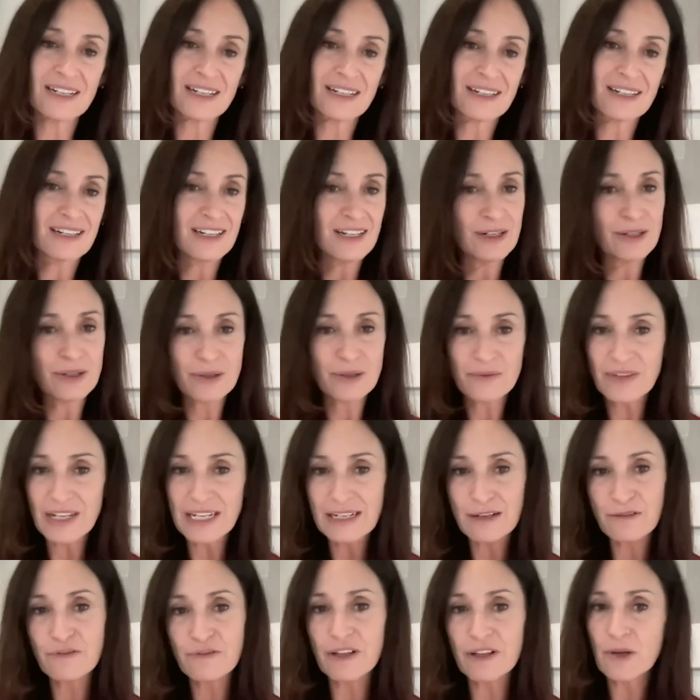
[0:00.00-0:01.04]
And, you know, they
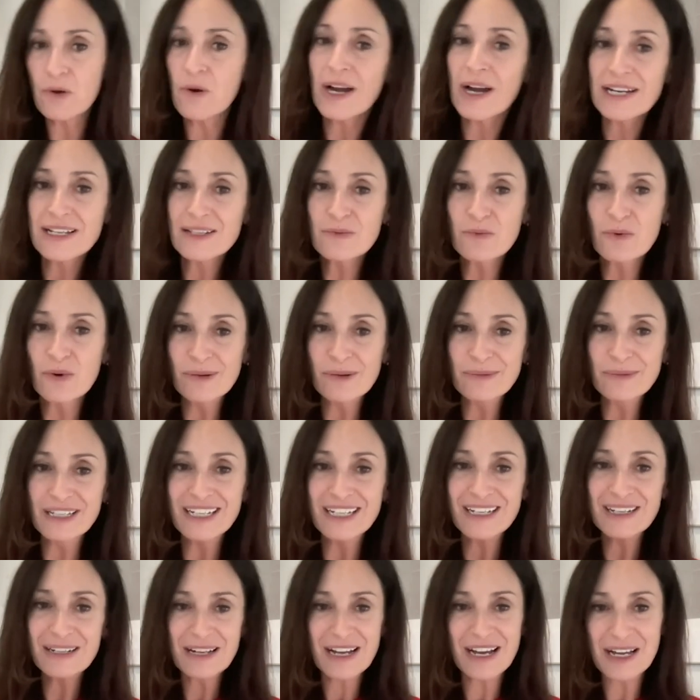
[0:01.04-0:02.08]
didn't feel quite as
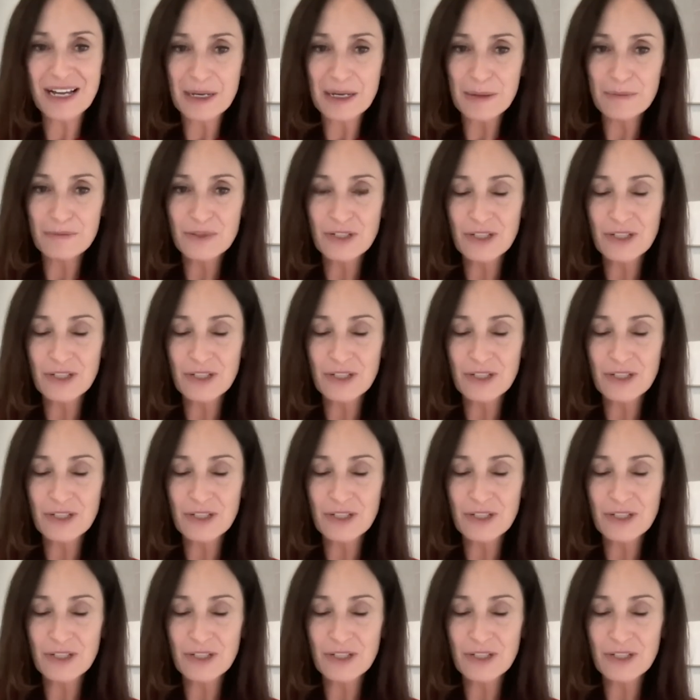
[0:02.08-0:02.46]
warmly um,